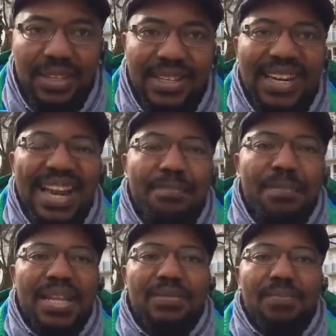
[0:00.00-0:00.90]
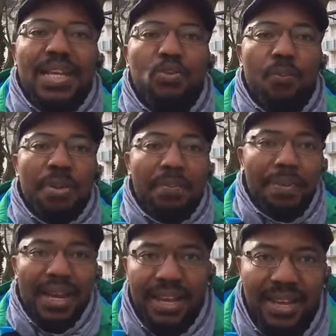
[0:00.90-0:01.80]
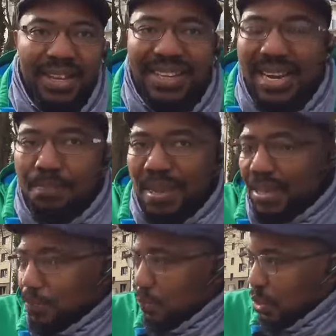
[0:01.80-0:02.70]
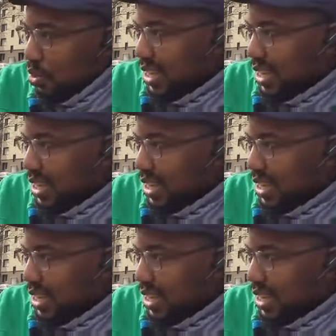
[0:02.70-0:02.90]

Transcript: Red meat make you big belly. Red meat build